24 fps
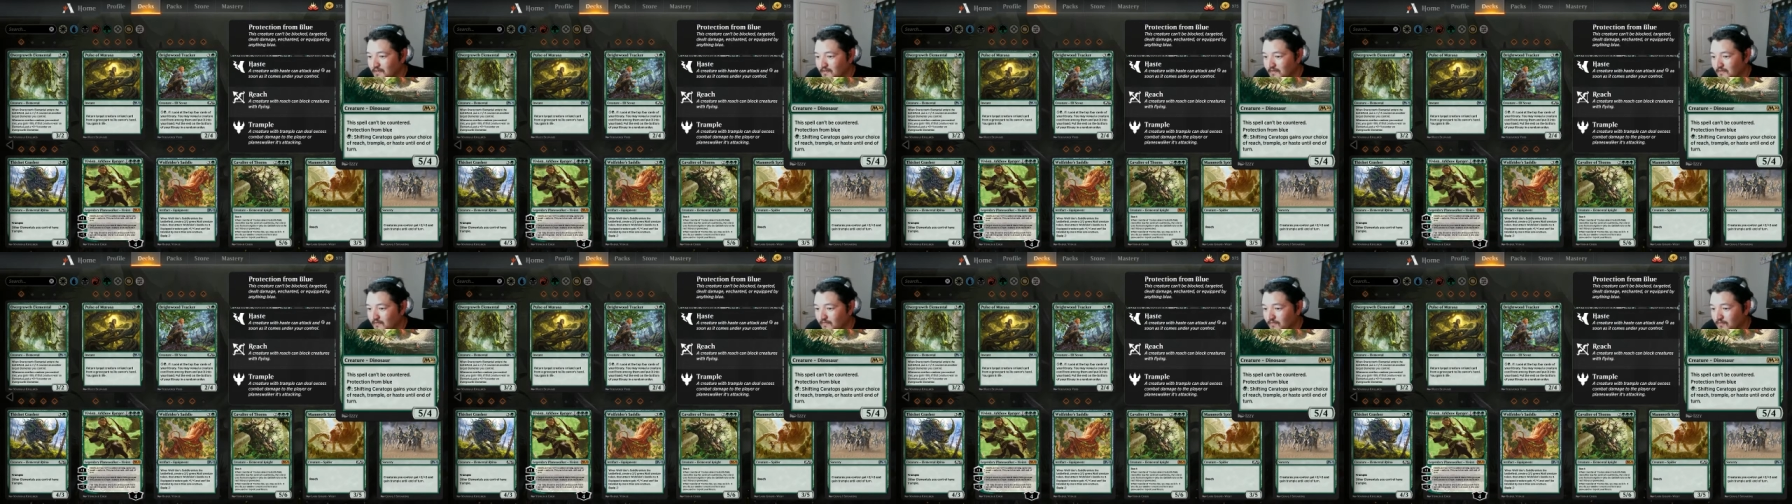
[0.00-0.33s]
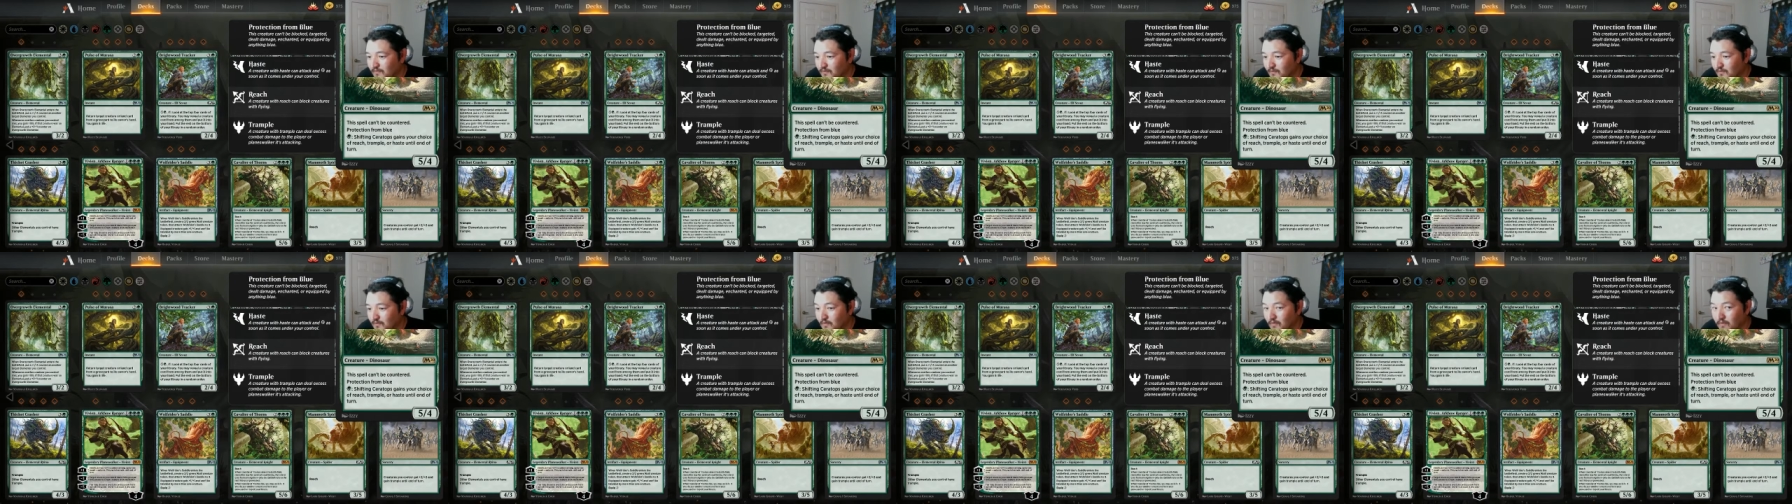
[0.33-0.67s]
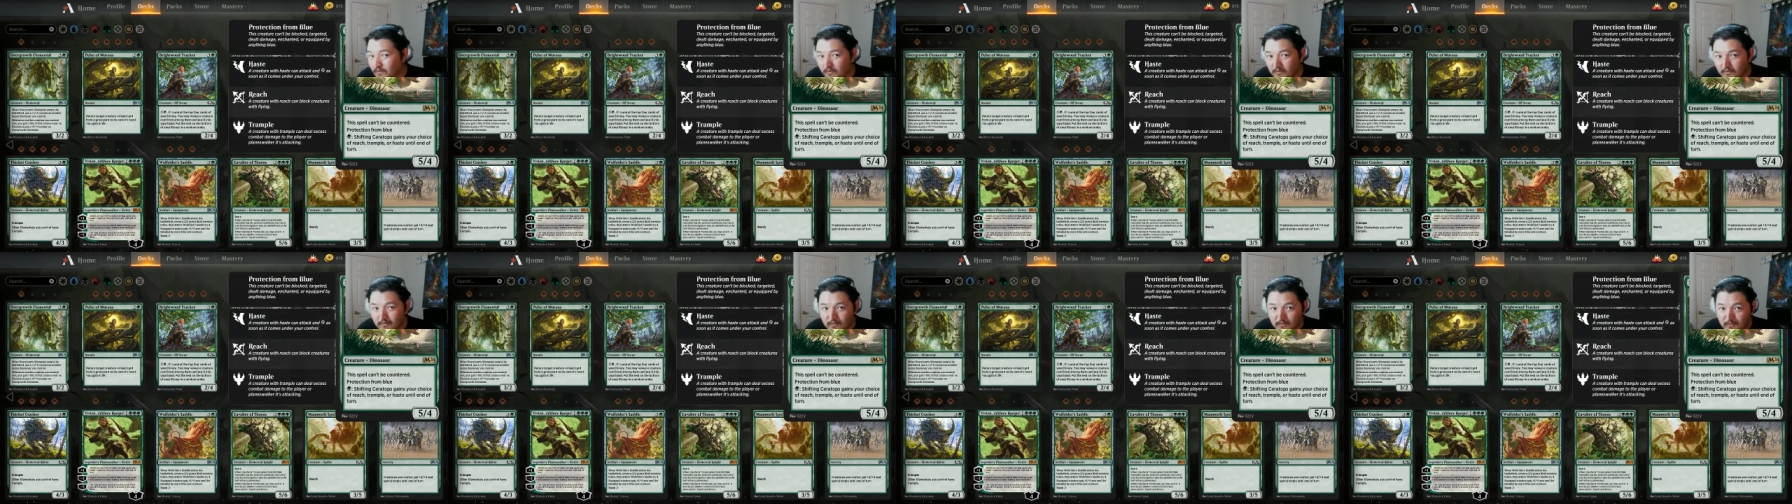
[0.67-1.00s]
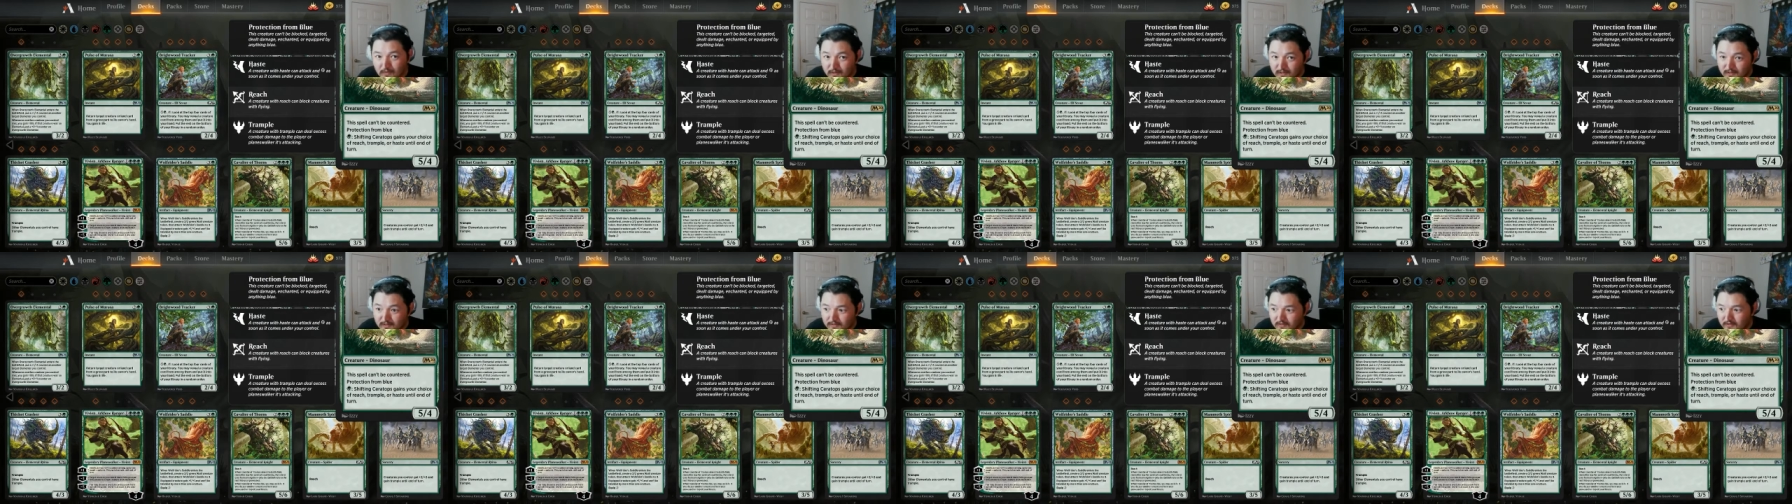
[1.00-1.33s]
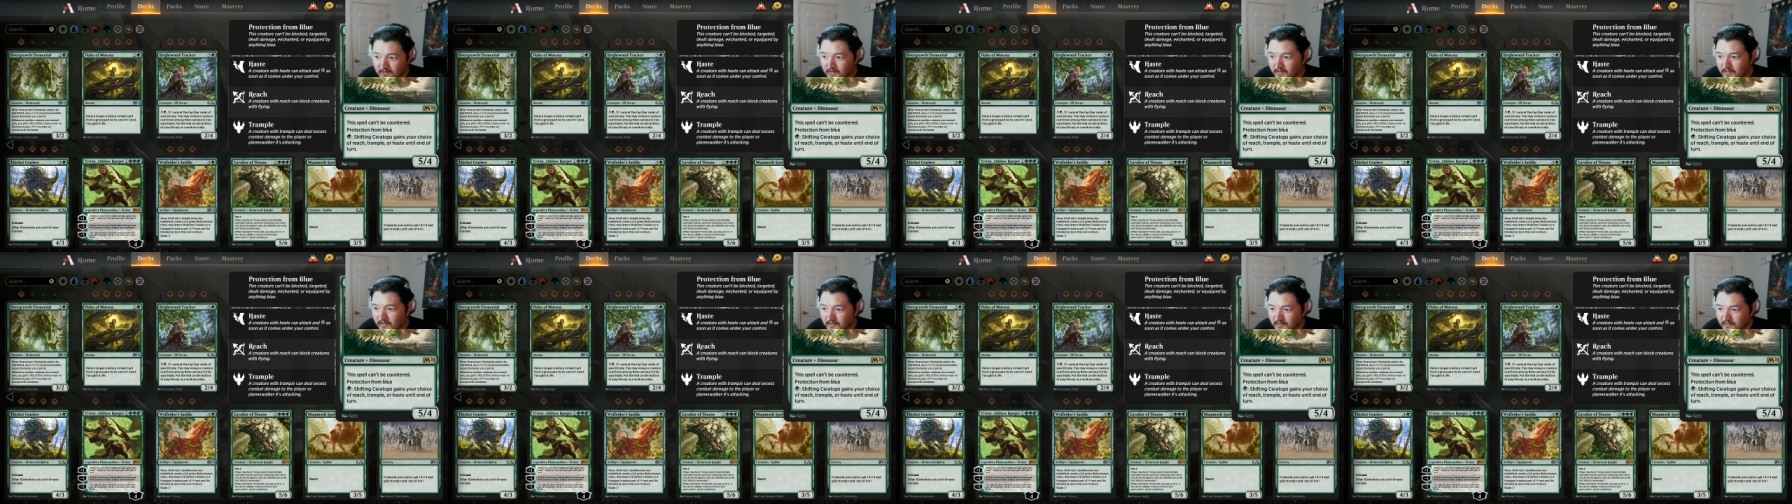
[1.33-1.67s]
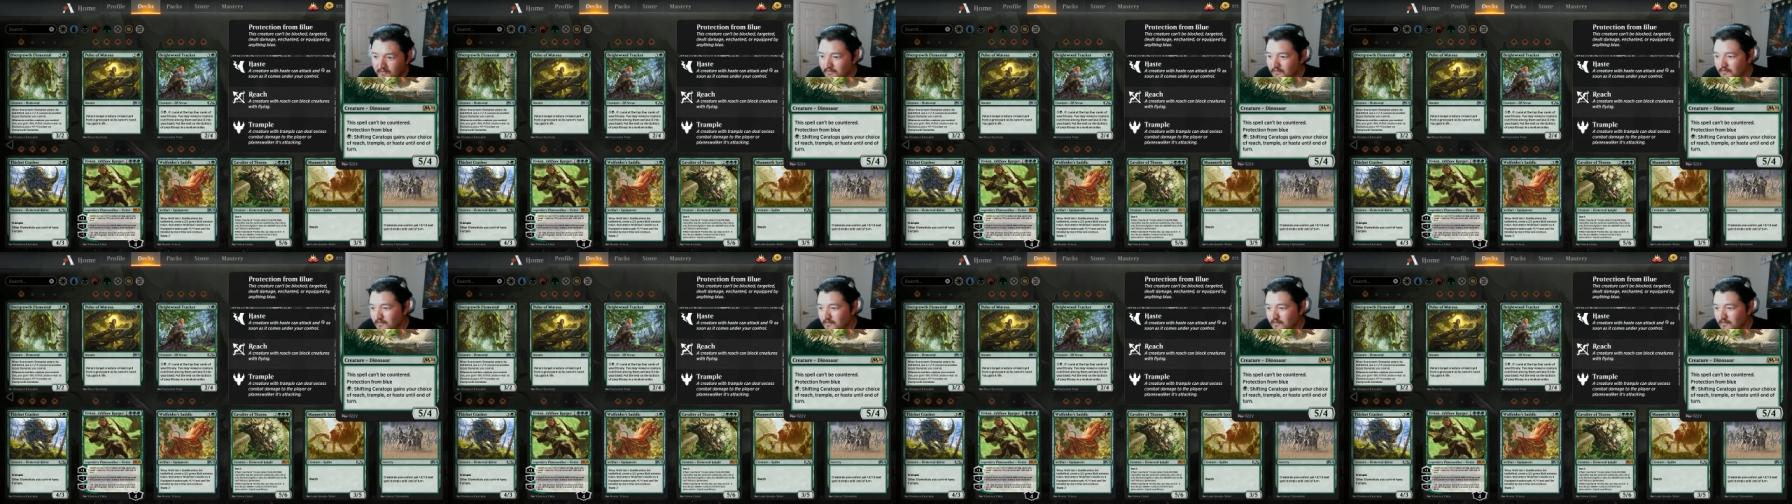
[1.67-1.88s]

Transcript: For 1 green,